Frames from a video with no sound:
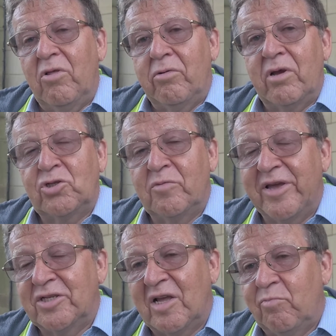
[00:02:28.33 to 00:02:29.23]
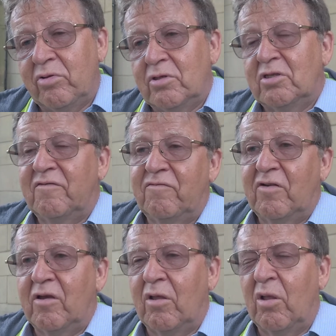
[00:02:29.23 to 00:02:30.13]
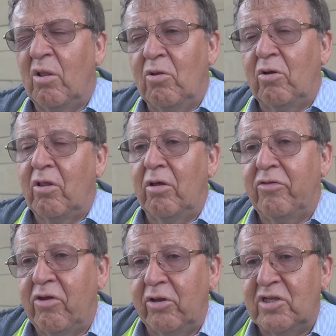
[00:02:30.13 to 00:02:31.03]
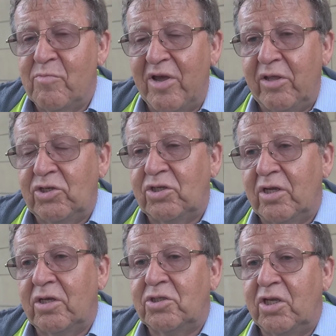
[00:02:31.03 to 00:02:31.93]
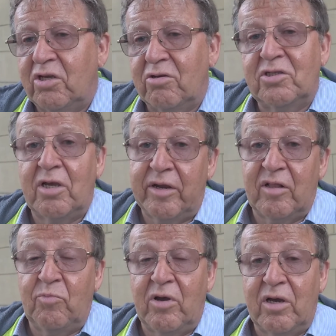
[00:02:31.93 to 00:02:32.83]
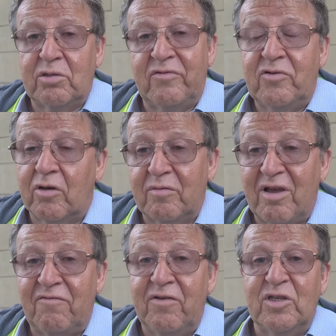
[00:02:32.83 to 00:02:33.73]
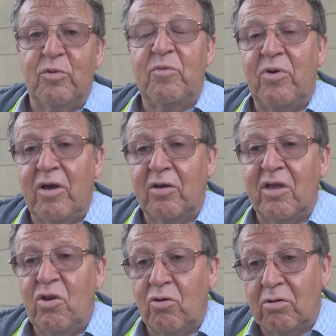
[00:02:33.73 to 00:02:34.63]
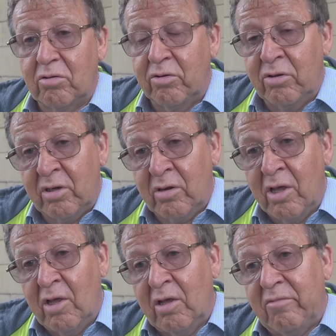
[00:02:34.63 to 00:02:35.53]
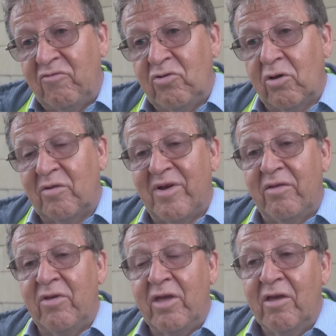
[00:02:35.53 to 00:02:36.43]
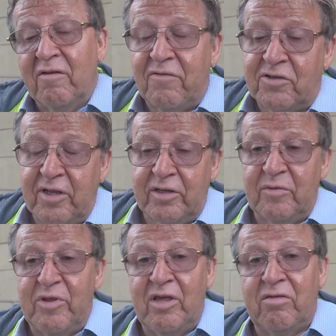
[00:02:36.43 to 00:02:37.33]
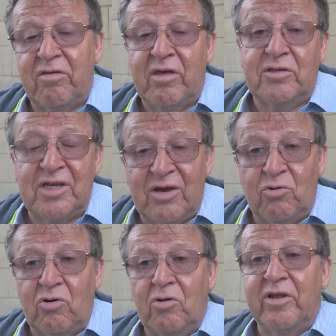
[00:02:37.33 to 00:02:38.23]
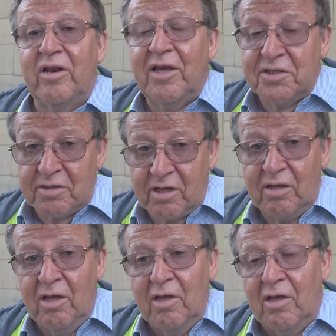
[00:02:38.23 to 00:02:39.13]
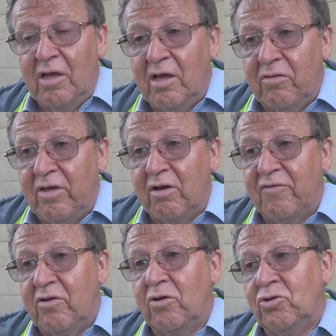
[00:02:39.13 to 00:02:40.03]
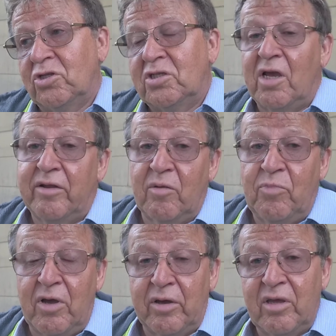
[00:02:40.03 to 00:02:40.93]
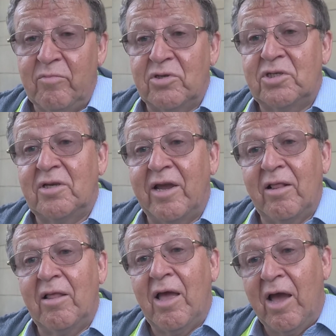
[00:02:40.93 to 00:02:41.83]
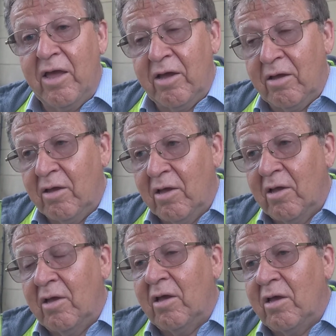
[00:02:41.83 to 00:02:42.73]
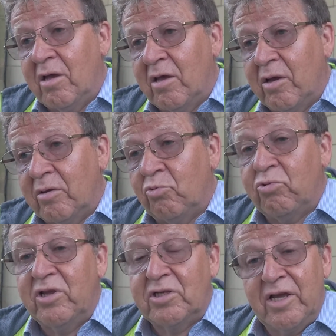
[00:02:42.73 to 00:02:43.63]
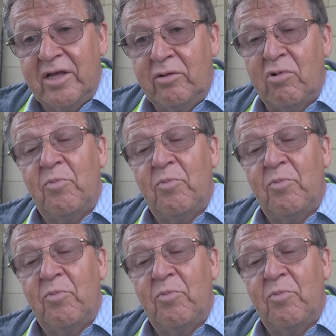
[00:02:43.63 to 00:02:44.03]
Well, there are some examples of local authority managed secure cycle parks. We've talked about Finsbury Park in North London. We've talked about the facility beneath the town hall in Leicester. They offer not just cycle parking, but cycle hire, retail,